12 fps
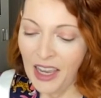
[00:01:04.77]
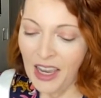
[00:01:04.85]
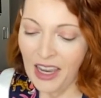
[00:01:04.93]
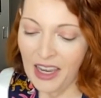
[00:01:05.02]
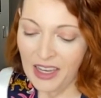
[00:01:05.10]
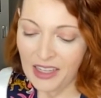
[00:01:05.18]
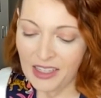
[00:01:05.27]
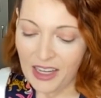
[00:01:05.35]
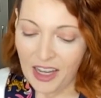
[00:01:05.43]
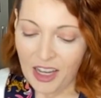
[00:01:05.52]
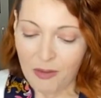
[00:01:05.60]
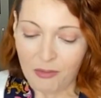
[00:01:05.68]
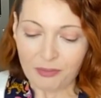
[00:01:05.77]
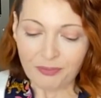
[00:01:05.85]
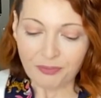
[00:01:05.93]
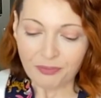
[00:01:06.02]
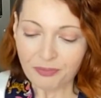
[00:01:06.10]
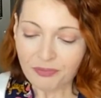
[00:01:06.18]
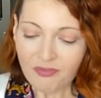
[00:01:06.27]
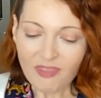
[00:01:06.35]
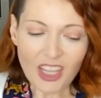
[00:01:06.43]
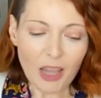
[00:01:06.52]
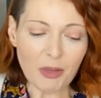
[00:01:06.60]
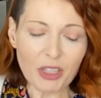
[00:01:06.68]
and I'm
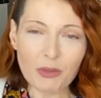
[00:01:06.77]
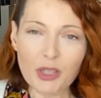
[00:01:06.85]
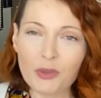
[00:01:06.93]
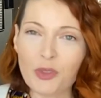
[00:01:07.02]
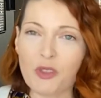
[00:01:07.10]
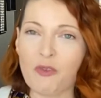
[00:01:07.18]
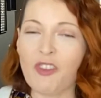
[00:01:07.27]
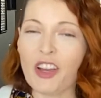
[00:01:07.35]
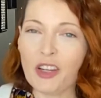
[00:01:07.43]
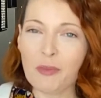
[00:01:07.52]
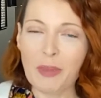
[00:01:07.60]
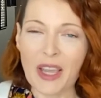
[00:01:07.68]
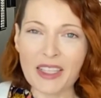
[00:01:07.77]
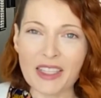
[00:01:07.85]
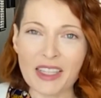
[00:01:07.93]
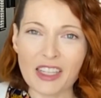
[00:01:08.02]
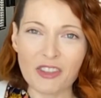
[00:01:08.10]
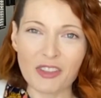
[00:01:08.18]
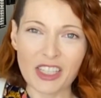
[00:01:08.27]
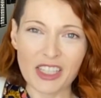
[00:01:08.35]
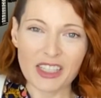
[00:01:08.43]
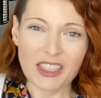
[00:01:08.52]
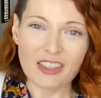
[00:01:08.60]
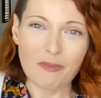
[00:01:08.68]
going to run through the very basic
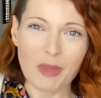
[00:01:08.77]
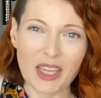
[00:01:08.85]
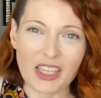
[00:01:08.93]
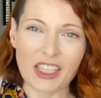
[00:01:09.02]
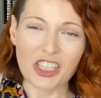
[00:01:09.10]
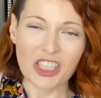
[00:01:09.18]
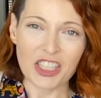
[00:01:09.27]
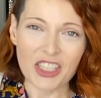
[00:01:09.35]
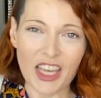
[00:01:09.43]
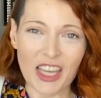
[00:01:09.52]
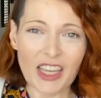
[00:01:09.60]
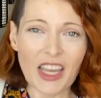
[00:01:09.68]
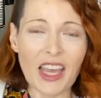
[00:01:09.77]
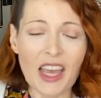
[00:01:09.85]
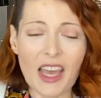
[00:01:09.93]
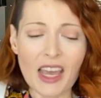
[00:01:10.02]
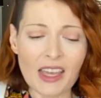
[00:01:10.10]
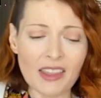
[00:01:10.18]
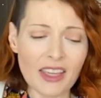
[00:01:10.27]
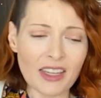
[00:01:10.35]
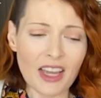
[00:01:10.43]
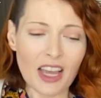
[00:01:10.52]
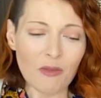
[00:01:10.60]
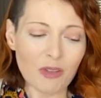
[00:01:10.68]
ingredients of making a cheesecake, and then
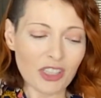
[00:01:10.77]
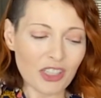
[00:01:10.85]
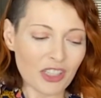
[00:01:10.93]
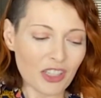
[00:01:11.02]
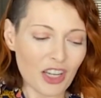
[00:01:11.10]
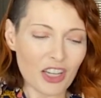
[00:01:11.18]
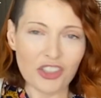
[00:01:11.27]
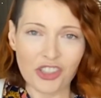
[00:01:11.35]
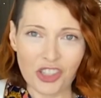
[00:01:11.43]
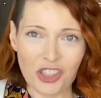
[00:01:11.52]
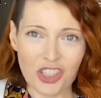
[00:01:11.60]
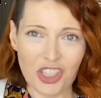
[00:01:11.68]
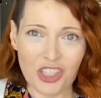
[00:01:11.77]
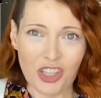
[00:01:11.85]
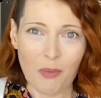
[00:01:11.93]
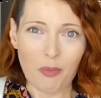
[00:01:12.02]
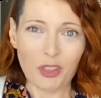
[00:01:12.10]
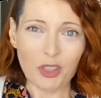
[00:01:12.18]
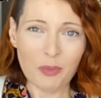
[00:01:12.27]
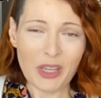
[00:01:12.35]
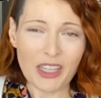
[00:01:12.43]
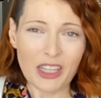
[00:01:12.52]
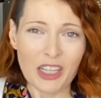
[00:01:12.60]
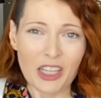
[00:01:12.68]
I want to zhuzh this up a little
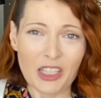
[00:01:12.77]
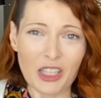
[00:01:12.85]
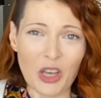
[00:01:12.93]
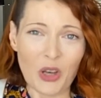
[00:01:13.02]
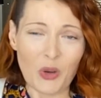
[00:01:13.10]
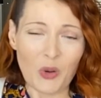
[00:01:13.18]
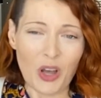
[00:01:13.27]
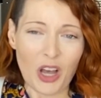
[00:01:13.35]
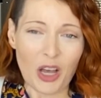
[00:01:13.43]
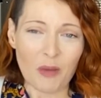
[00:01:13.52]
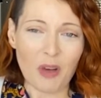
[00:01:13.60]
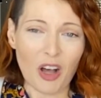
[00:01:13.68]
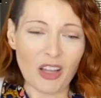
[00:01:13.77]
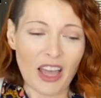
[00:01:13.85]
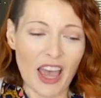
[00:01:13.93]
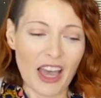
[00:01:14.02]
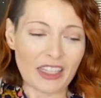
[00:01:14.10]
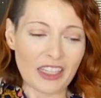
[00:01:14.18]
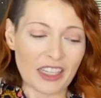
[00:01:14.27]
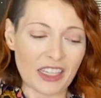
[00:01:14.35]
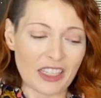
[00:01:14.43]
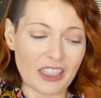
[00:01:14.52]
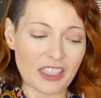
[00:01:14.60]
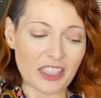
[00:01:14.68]
bit. So I'll add
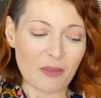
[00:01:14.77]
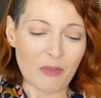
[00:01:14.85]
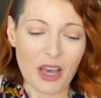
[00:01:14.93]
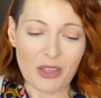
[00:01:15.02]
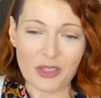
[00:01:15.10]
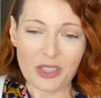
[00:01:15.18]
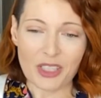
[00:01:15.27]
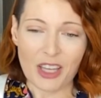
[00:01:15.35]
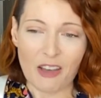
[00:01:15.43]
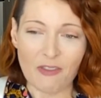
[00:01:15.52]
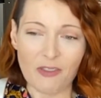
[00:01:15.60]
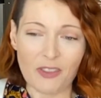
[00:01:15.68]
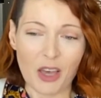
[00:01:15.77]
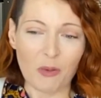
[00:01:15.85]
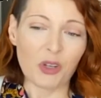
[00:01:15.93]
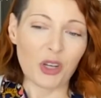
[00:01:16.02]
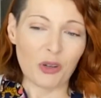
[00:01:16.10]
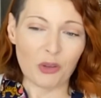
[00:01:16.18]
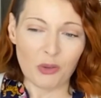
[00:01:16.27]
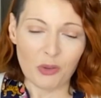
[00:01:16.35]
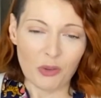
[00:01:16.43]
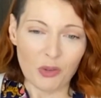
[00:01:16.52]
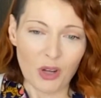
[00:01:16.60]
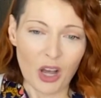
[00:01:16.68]
in some other stuff that we'll go
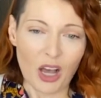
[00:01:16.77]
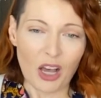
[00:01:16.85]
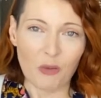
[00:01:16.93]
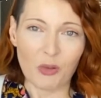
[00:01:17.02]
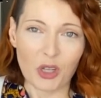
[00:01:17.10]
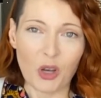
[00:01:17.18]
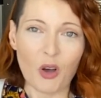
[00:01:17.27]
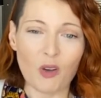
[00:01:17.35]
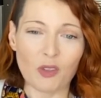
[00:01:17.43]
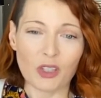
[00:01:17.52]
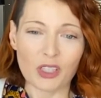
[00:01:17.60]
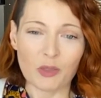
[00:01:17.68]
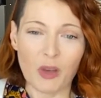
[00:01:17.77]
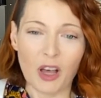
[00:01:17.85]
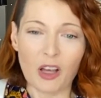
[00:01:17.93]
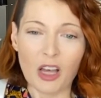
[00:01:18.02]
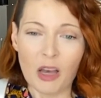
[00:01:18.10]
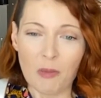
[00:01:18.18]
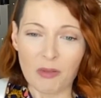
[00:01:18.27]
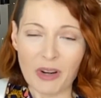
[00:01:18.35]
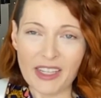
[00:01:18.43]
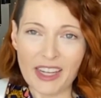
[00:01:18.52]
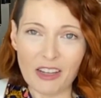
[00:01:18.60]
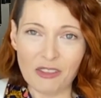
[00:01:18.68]
over as well. But
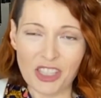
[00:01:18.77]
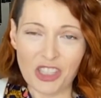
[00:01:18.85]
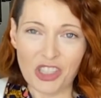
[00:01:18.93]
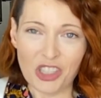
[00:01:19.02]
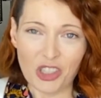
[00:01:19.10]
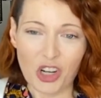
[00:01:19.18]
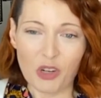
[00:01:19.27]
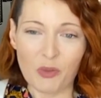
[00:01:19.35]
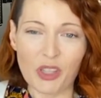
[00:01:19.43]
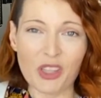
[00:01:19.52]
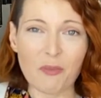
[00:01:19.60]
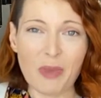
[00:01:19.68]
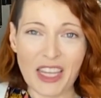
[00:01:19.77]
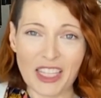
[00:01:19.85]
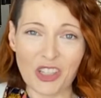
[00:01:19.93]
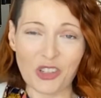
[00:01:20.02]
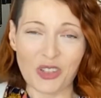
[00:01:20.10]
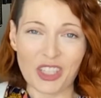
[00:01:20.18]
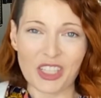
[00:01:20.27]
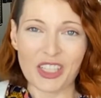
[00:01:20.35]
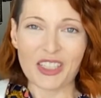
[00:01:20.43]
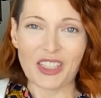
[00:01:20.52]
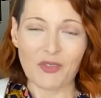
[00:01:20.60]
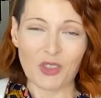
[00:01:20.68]
right now, let's just start with the main
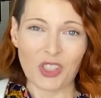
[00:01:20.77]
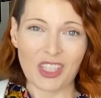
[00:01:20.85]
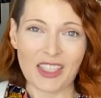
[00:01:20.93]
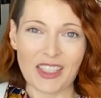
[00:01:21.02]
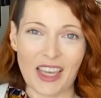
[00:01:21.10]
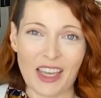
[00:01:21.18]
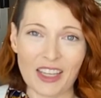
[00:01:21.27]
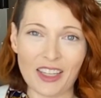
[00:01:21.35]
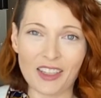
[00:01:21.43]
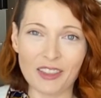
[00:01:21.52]
ingredients of the cheesecake.